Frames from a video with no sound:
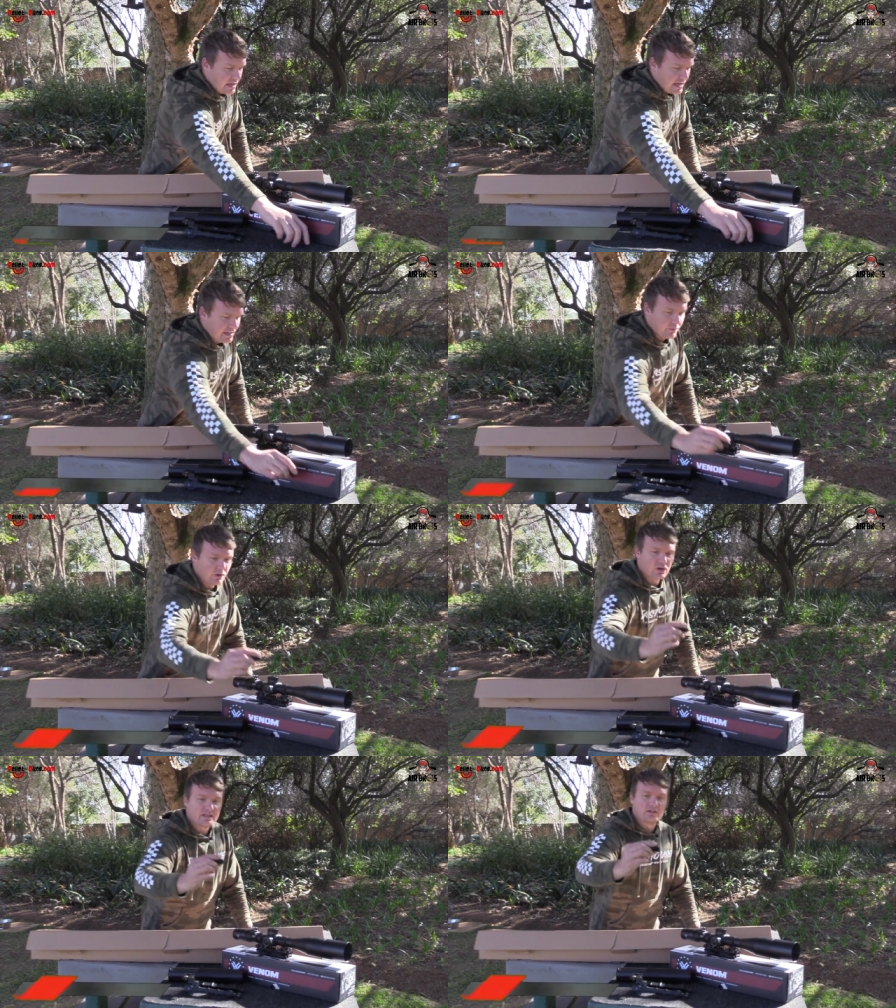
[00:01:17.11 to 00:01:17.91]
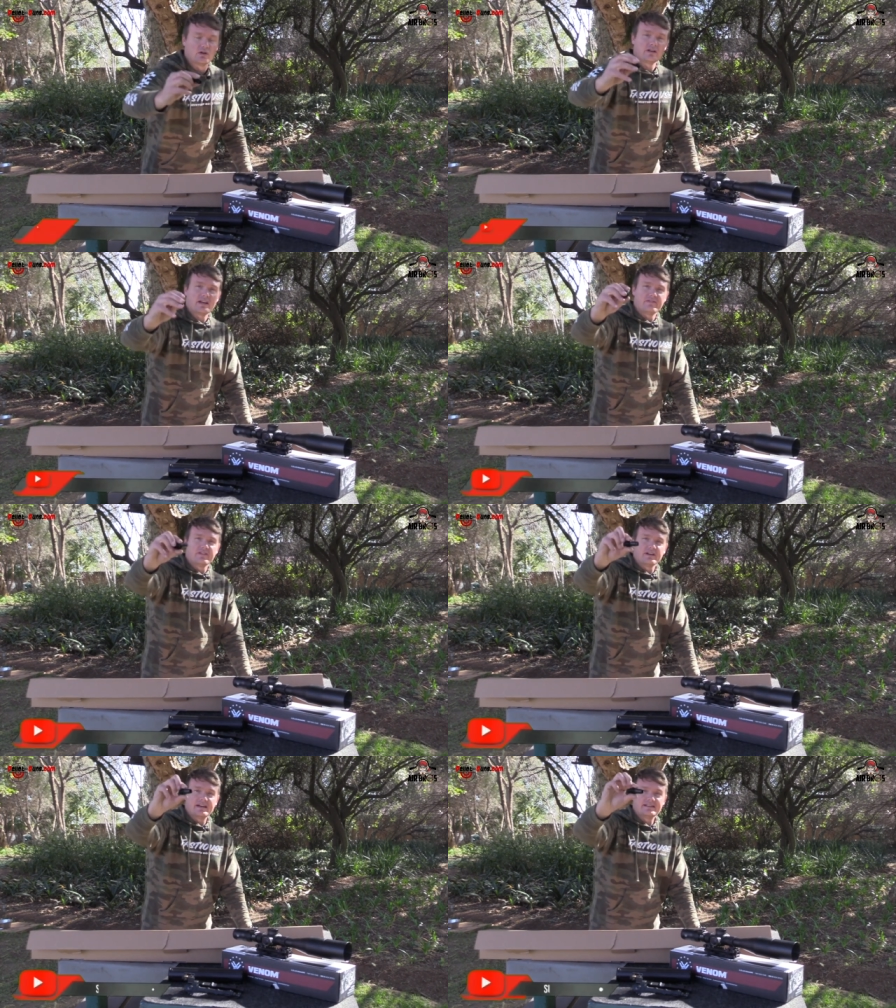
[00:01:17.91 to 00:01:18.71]
And then we've got the Donny
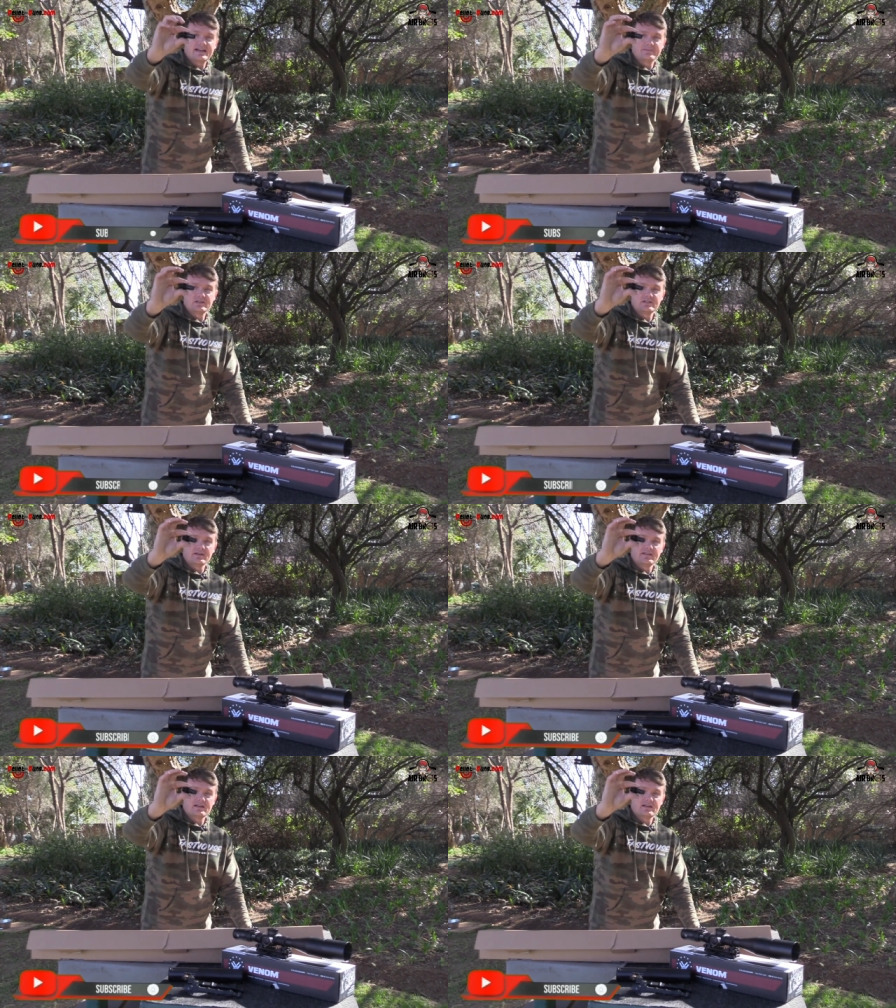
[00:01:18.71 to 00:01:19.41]
FL adapter so